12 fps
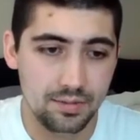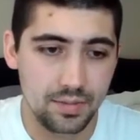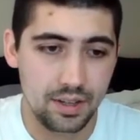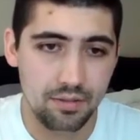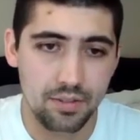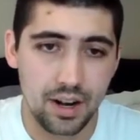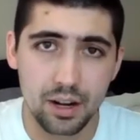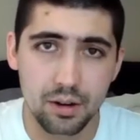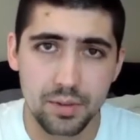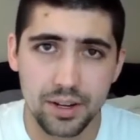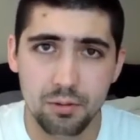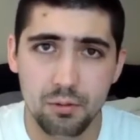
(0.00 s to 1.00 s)

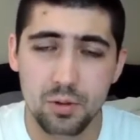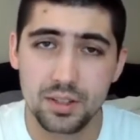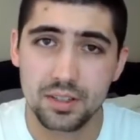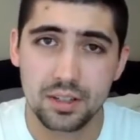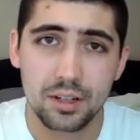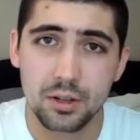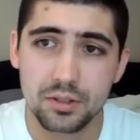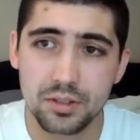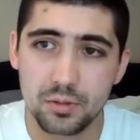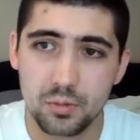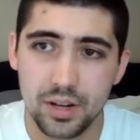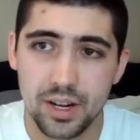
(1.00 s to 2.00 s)
environment was the
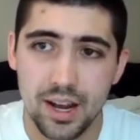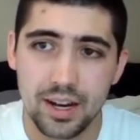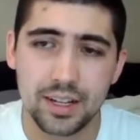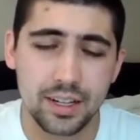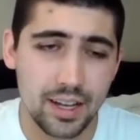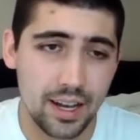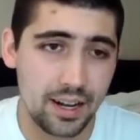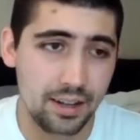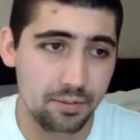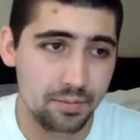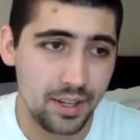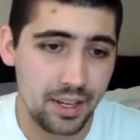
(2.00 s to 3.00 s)
closest way I could kind
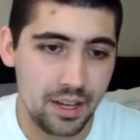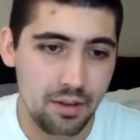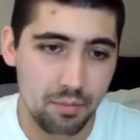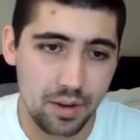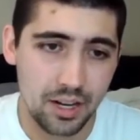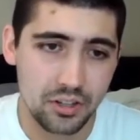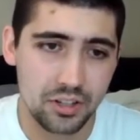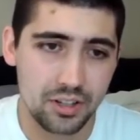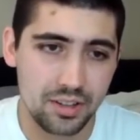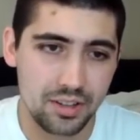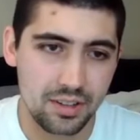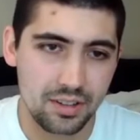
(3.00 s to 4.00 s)
of mesh
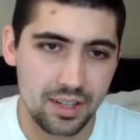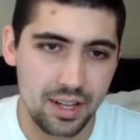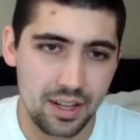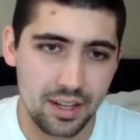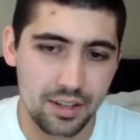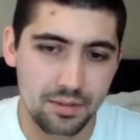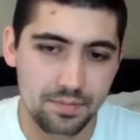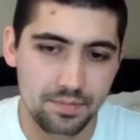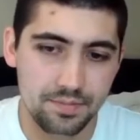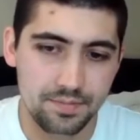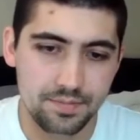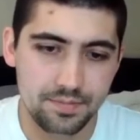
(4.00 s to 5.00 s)
kind
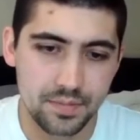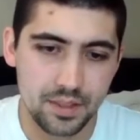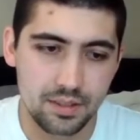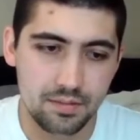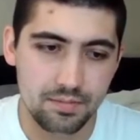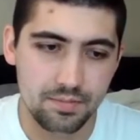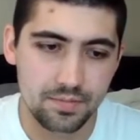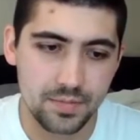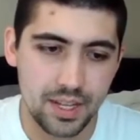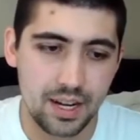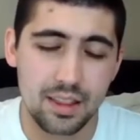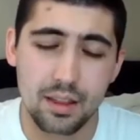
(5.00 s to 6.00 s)

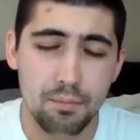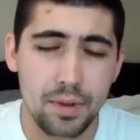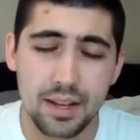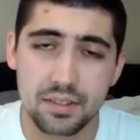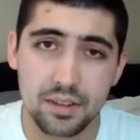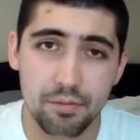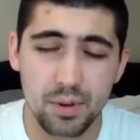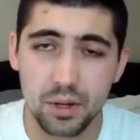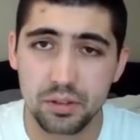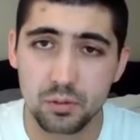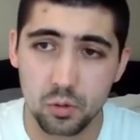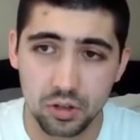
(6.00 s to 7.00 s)
of the best of
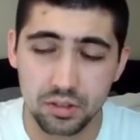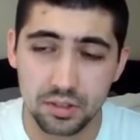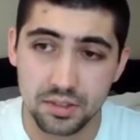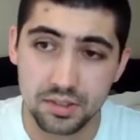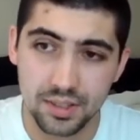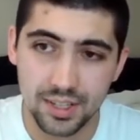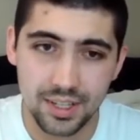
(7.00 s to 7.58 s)
both worlds.